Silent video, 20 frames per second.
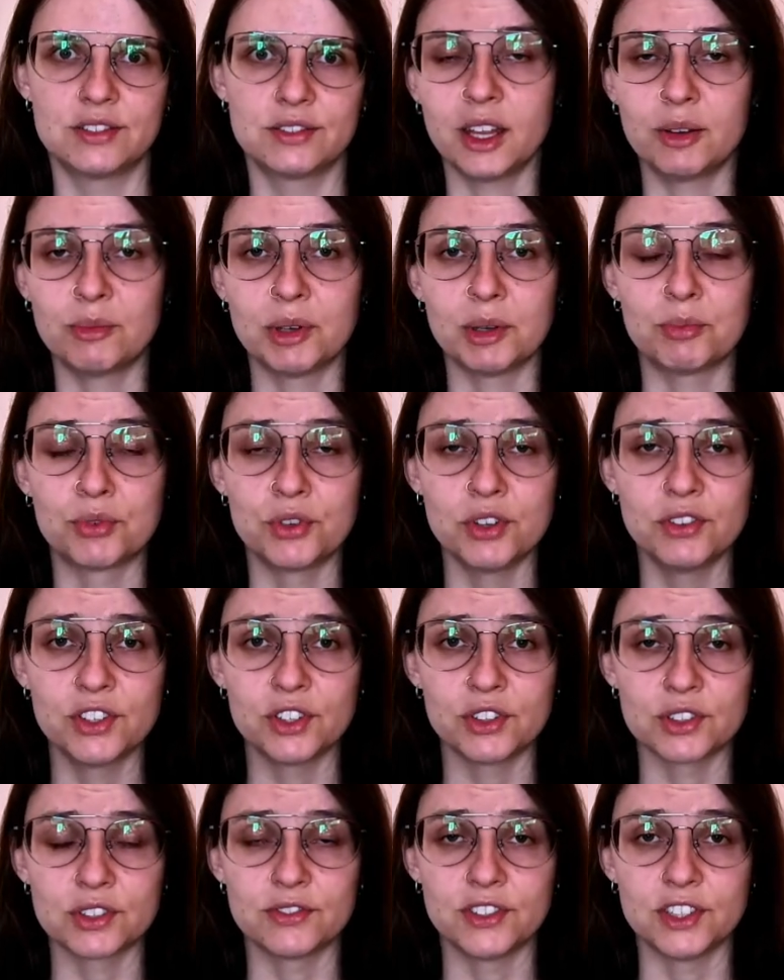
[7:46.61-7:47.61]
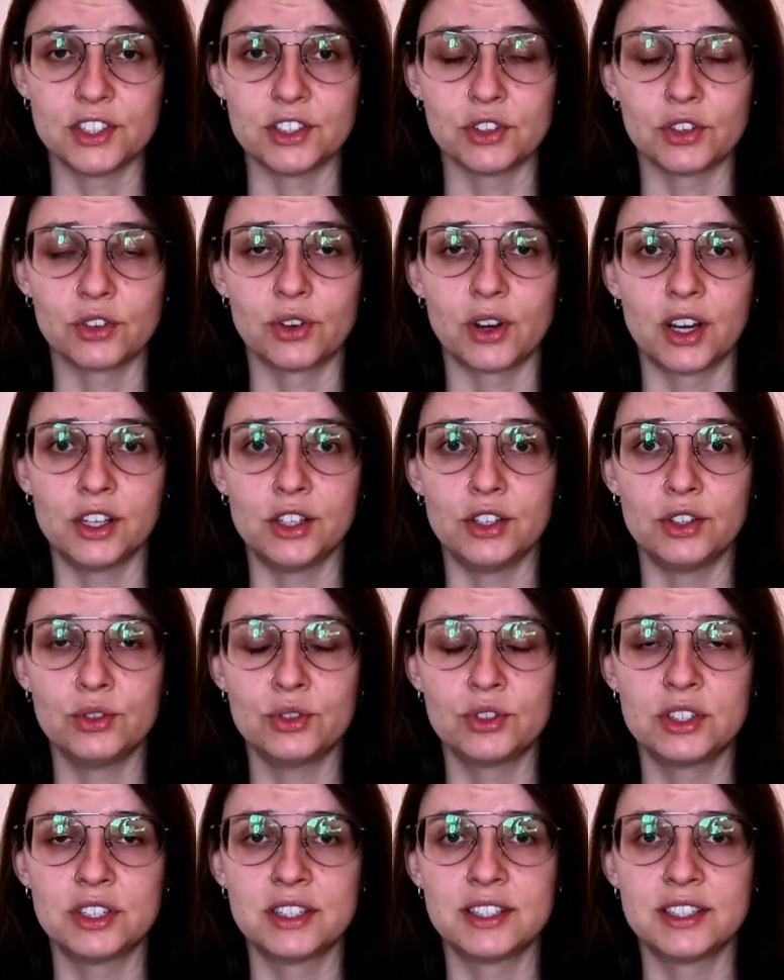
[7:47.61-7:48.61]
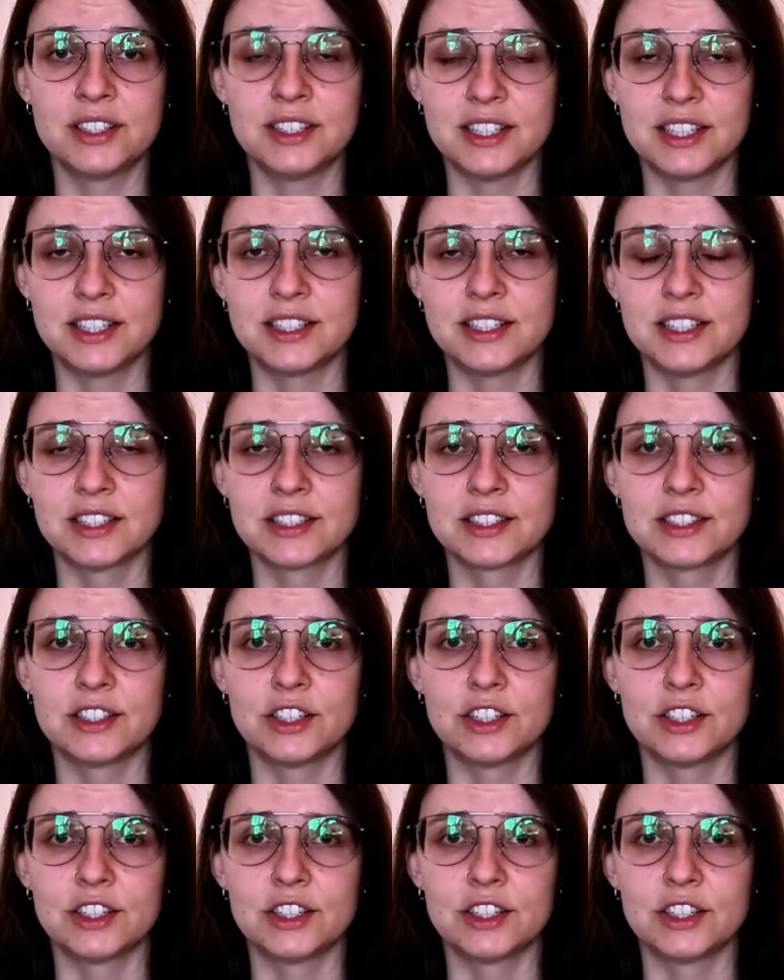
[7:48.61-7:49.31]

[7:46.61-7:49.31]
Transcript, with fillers: In my previous video, I used the statistics